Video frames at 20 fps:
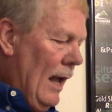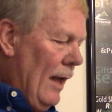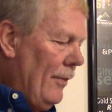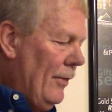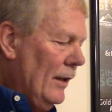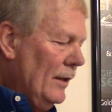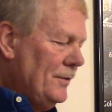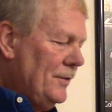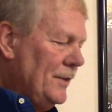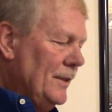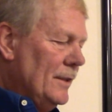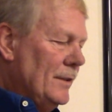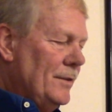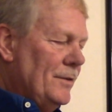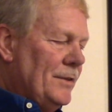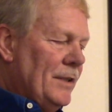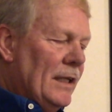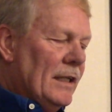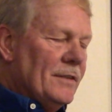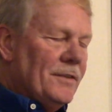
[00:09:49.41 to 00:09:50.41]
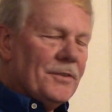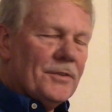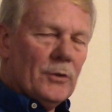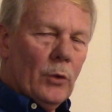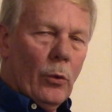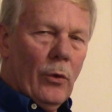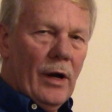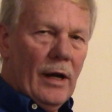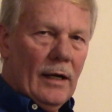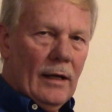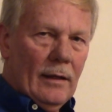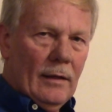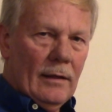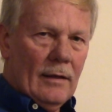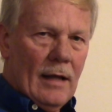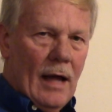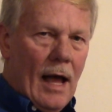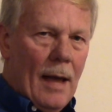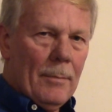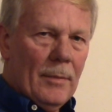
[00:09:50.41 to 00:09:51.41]
This is Historic
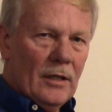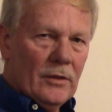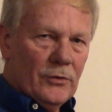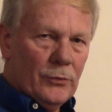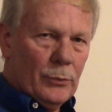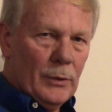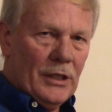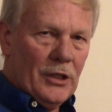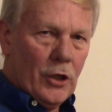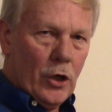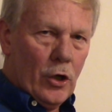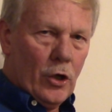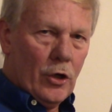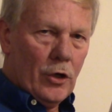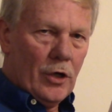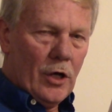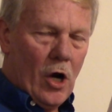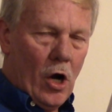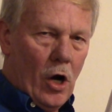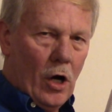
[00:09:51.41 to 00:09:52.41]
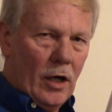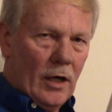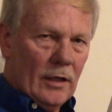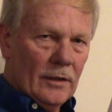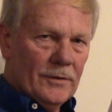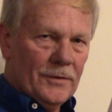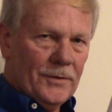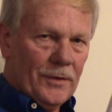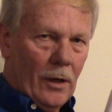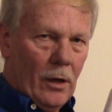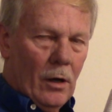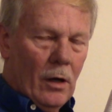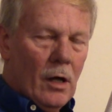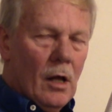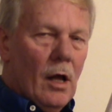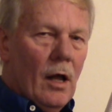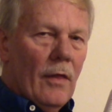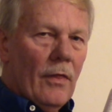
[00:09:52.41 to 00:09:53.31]
Diamonds Returned Arkansas.